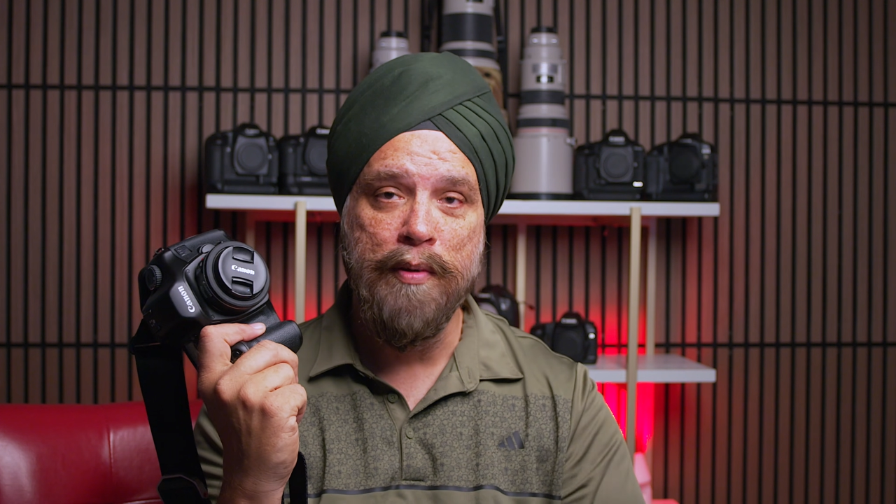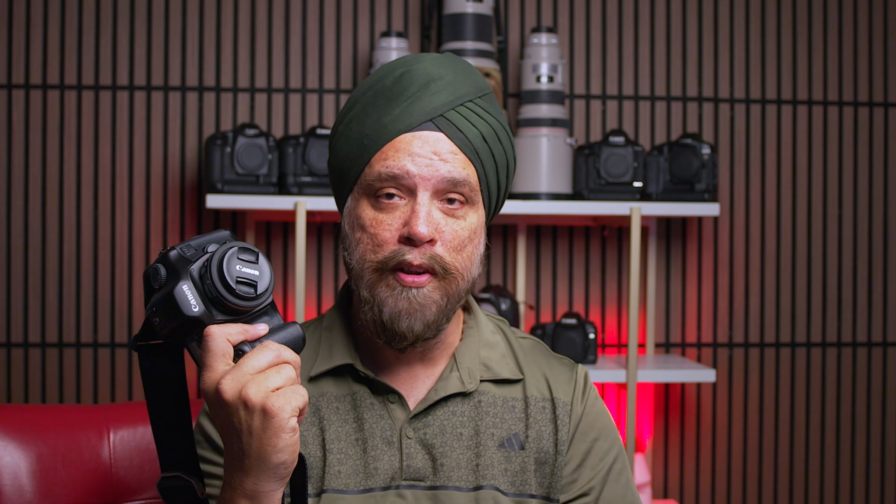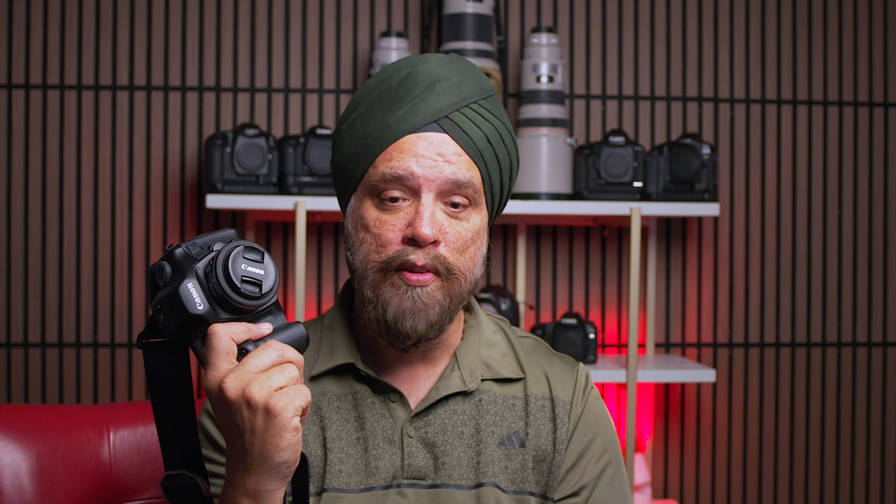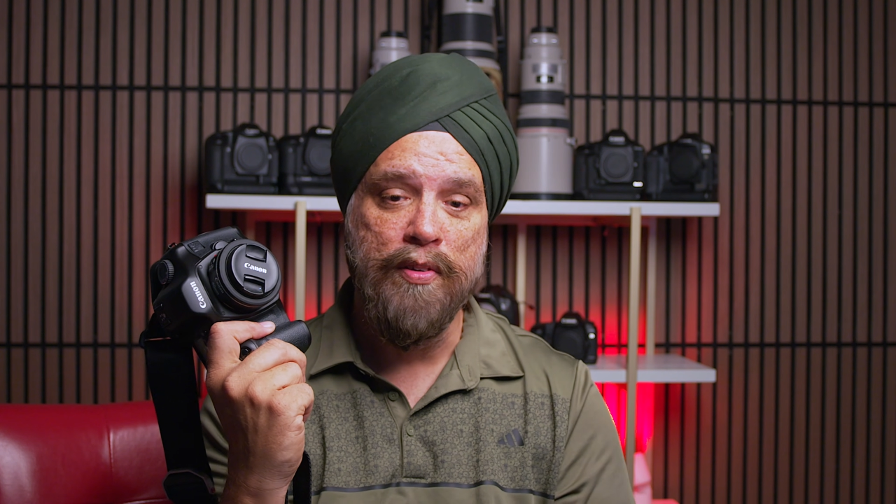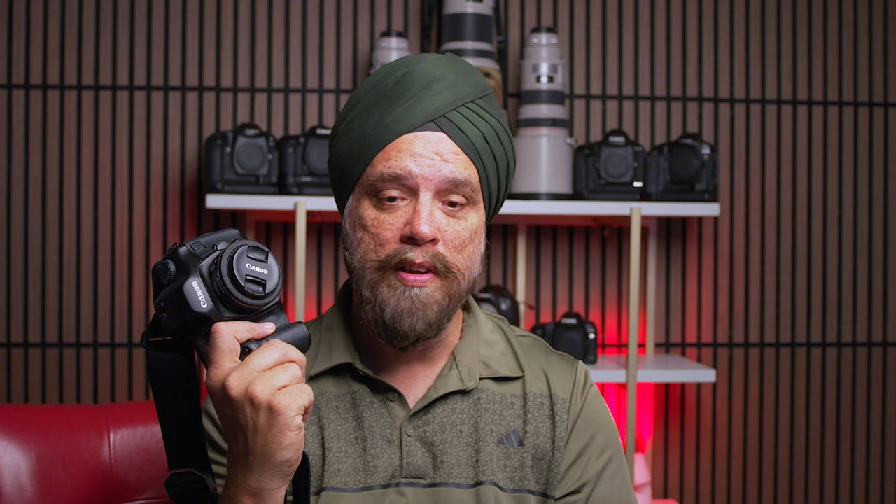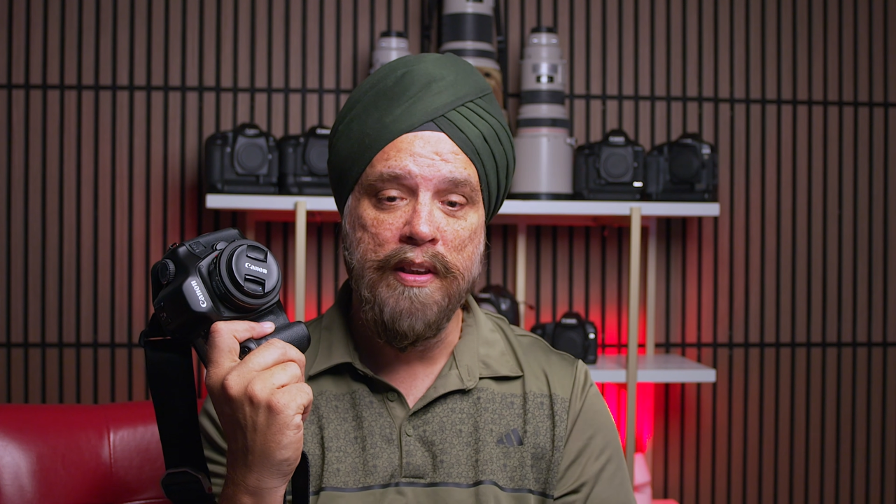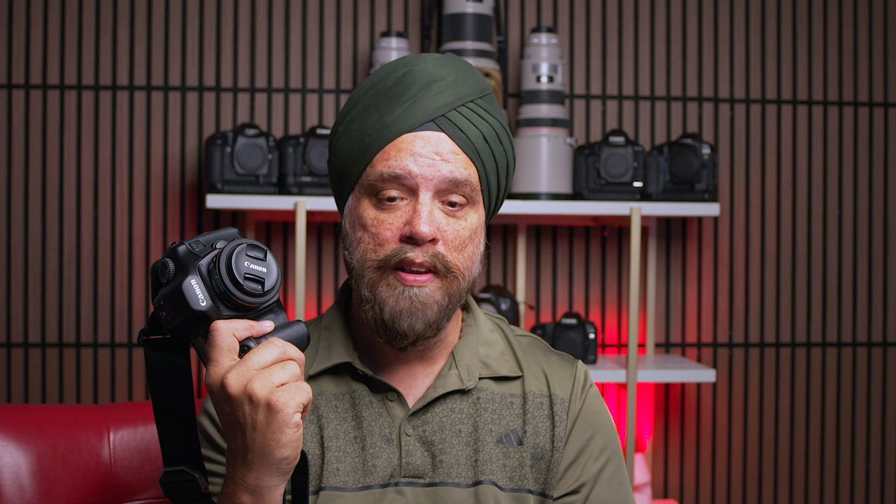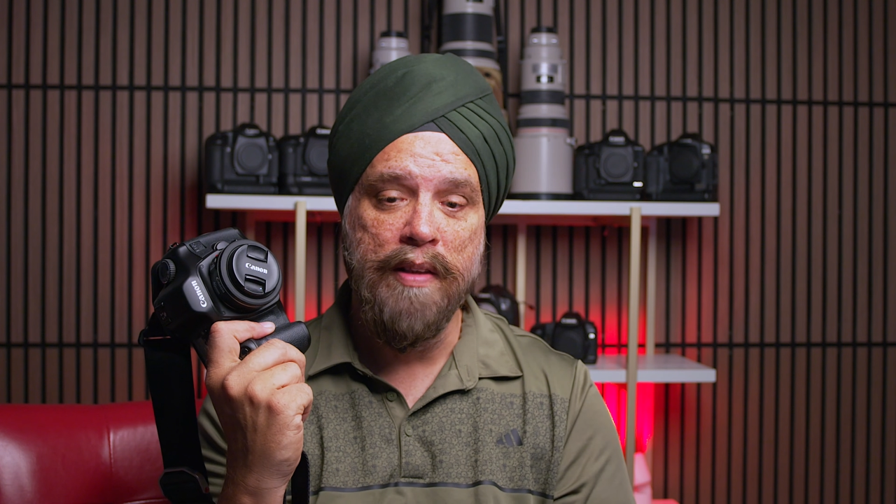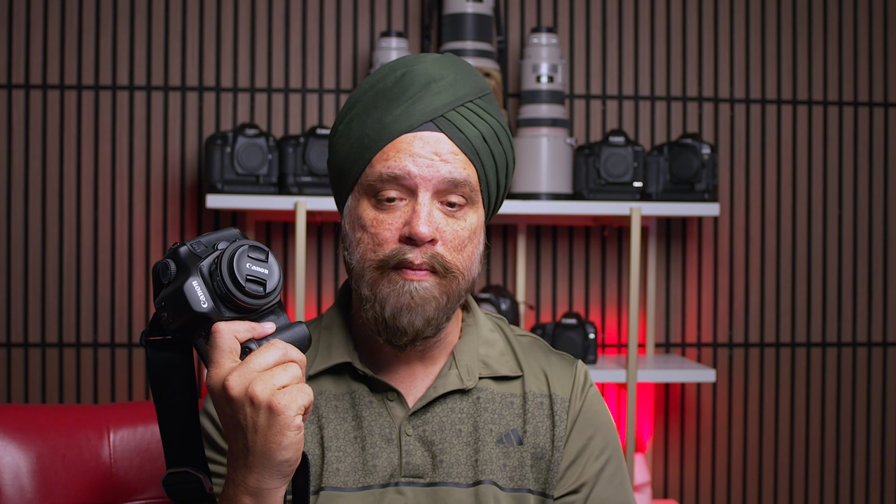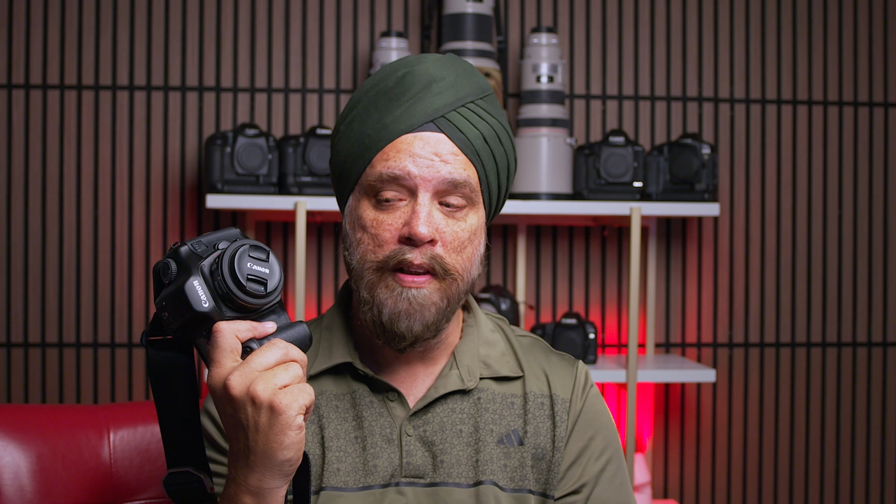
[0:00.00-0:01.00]
of those
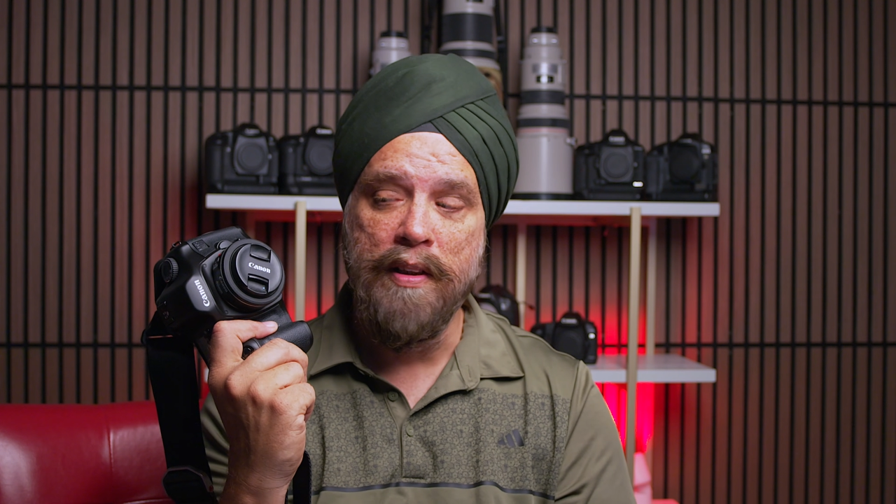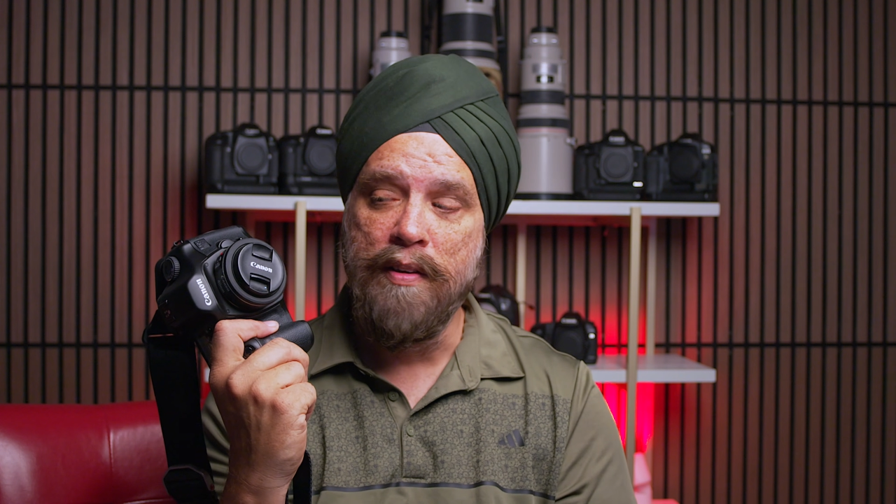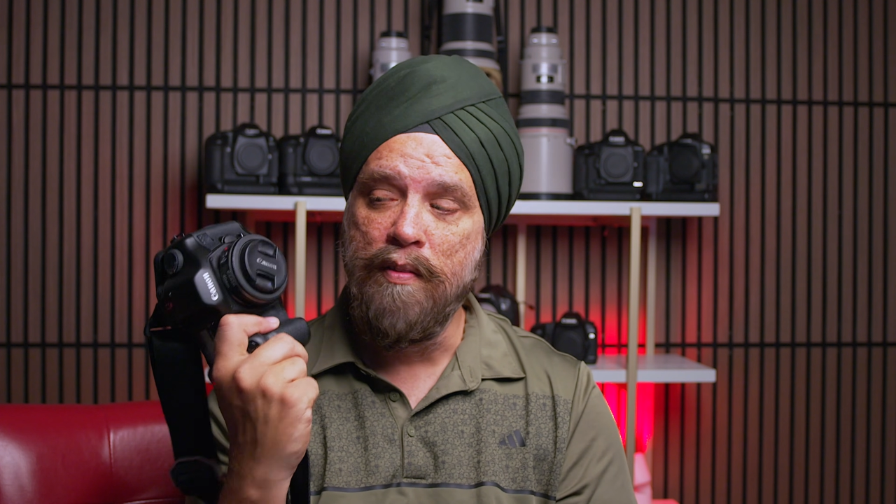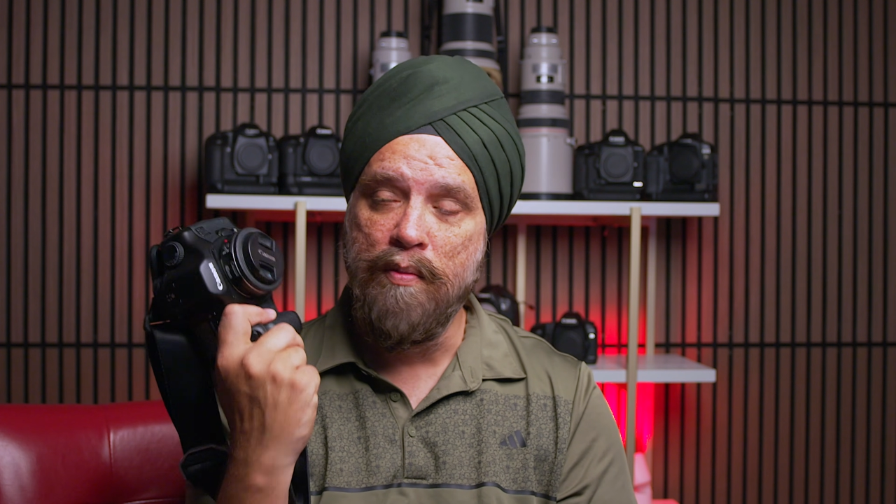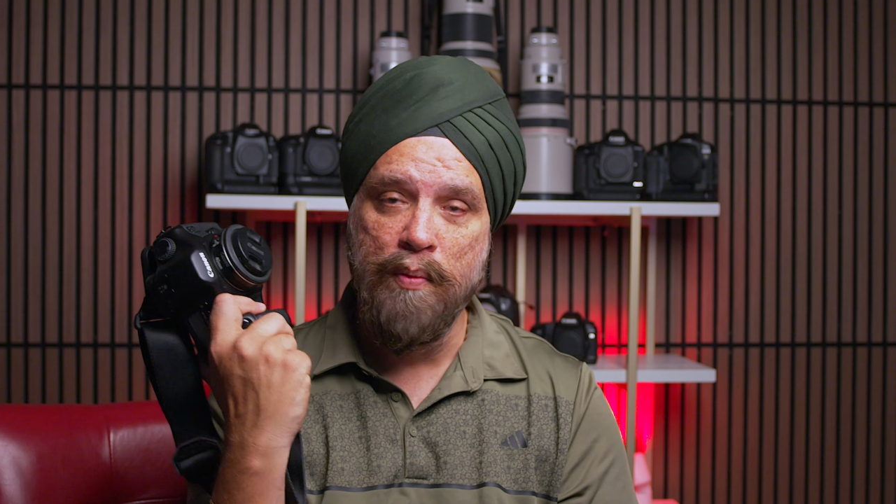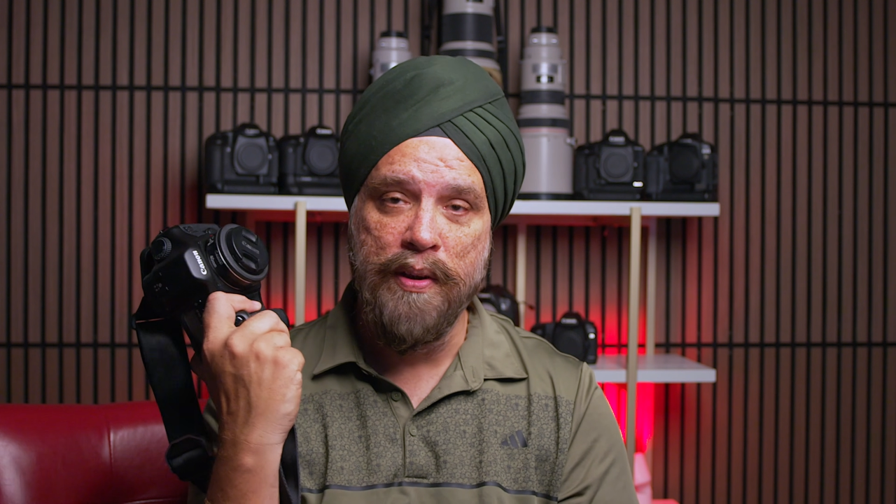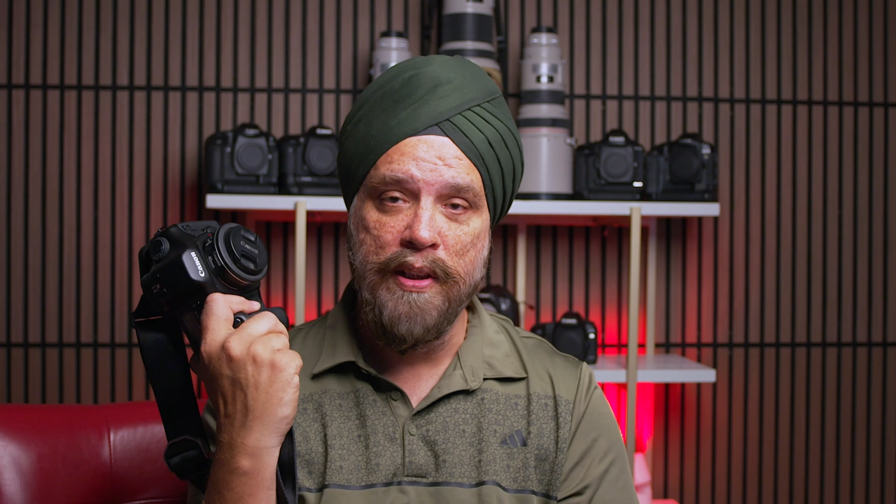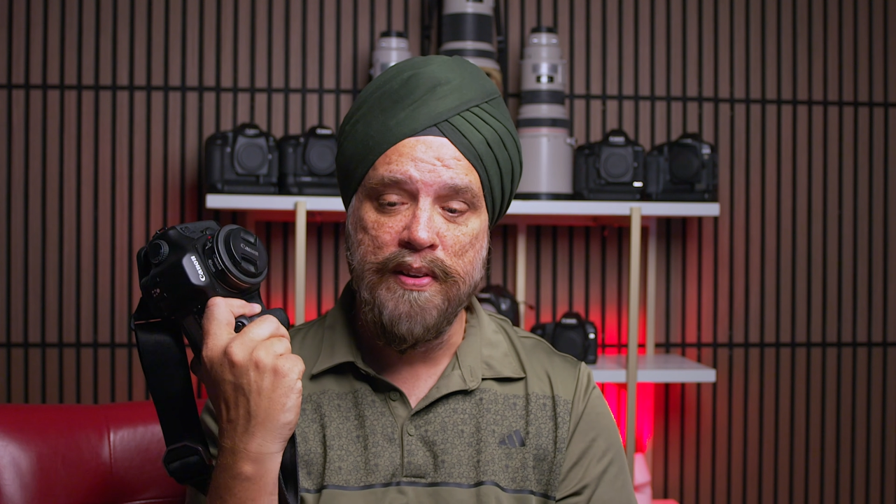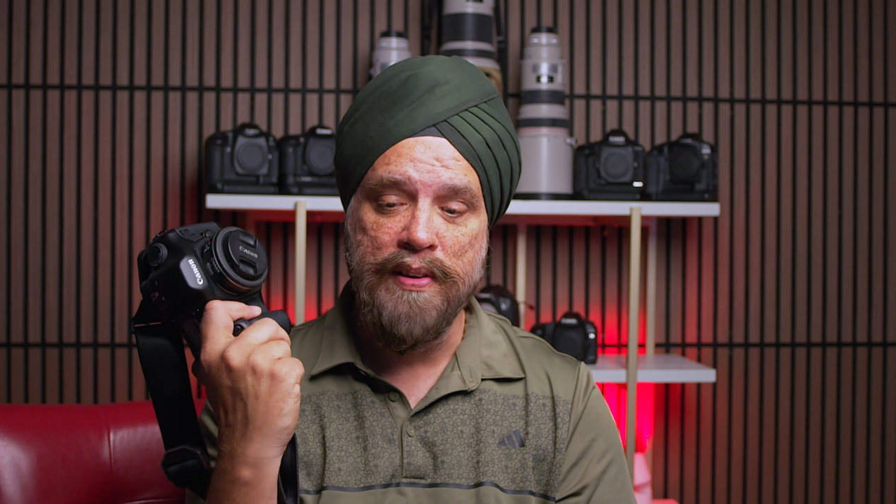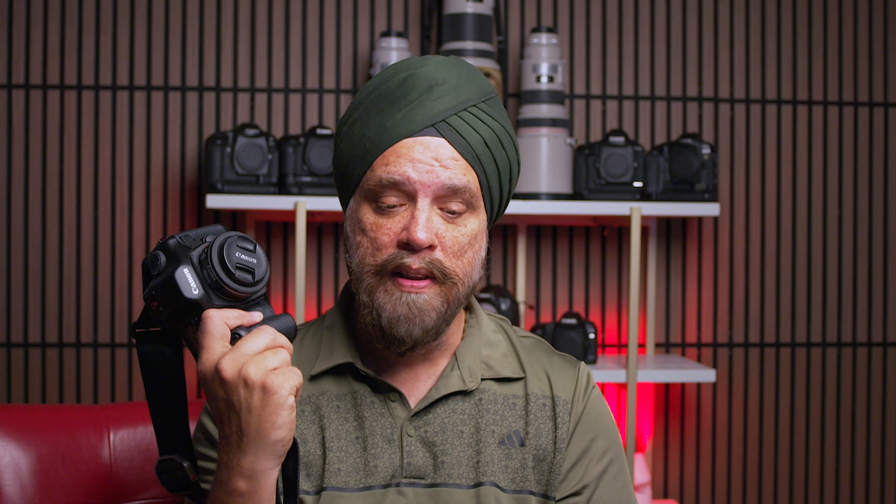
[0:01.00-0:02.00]
that I've done with
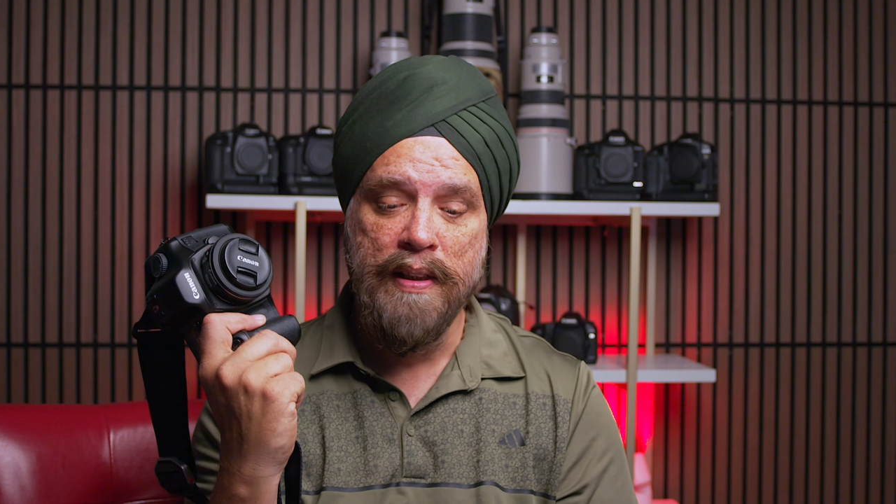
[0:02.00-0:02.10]
this.